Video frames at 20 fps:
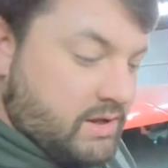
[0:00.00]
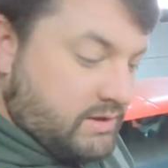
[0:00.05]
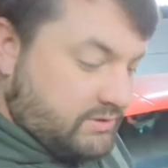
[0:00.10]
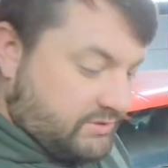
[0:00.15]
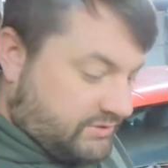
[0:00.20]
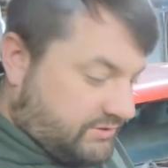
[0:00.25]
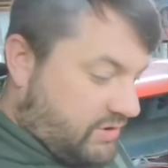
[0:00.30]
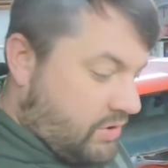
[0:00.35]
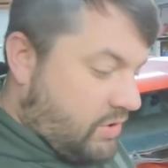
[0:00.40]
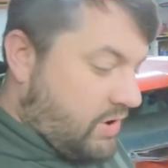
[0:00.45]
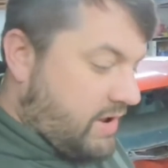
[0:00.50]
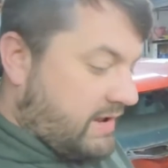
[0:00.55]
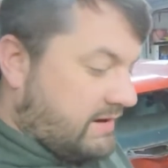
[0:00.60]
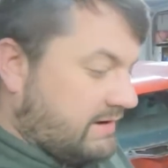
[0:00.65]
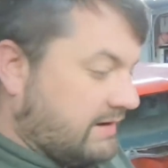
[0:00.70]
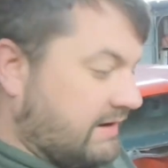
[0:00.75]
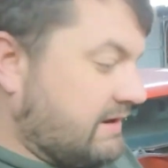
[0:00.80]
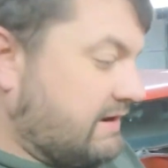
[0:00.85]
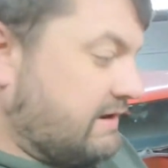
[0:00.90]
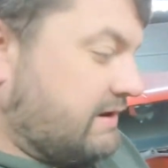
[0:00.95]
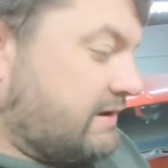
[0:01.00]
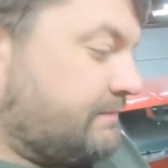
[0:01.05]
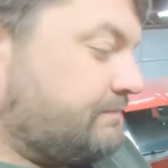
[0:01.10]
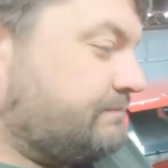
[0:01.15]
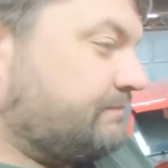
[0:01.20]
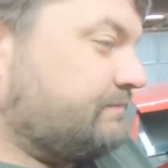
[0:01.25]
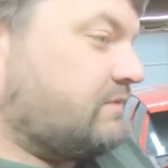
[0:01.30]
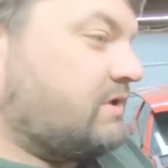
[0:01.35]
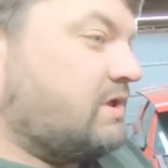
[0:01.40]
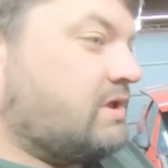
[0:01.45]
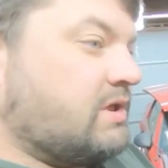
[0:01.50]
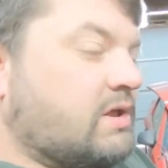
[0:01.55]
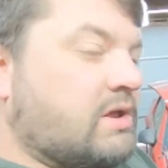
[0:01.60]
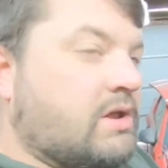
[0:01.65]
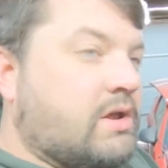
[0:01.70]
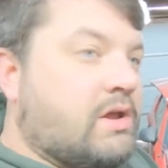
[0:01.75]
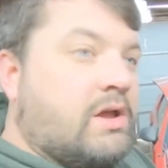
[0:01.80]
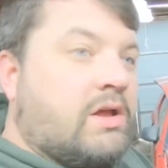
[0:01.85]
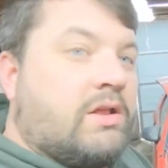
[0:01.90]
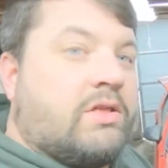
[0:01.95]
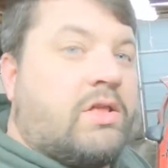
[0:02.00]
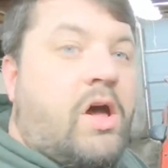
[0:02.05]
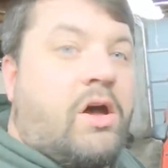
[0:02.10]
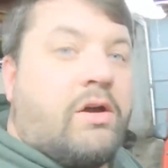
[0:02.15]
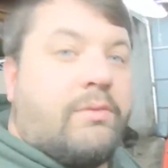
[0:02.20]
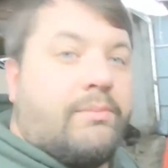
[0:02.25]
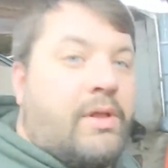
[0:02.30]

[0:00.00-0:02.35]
Just go ahead and get a long